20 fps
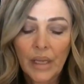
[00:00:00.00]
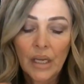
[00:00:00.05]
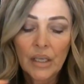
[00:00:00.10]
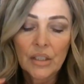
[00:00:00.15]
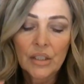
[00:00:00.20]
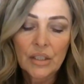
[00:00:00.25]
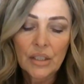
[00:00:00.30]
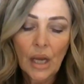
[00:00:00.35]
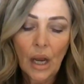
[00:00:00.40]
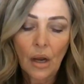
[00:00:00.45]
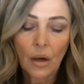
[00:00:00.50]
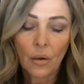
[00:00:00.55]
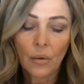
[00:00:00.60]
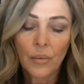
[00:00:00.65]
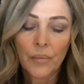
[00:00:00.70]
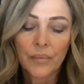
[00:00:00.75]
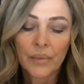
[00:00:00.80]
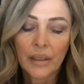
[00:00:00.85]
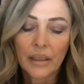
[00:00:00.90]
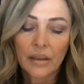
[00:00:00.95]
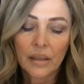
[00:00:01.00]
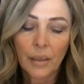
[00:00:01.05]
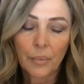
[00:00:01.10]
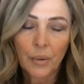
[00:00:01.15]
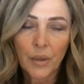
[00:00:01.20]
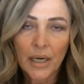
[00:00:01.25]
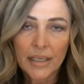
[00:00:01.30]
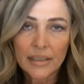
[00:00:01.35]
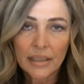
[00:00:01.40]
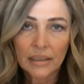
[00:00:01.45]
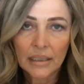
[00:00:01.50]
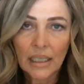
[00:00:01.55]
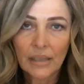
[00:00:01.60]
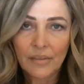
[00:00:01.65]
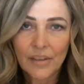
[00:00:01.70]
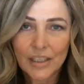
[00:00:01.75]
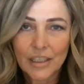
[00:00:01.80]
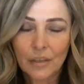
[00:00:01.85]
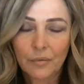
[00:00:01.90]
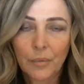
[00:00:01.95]
So the present
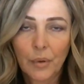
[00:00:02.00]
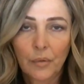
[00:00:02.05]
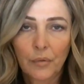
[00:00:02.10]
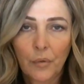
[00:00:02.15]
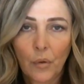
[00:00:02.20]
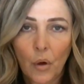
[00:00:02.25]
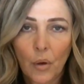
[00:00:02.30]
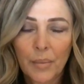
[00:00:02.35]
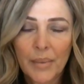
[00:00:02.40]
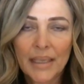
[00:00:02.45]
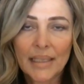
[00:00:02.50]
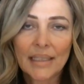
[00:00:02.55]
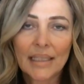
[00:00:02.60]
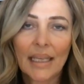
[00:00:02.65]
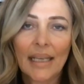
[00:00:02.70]
levels of performance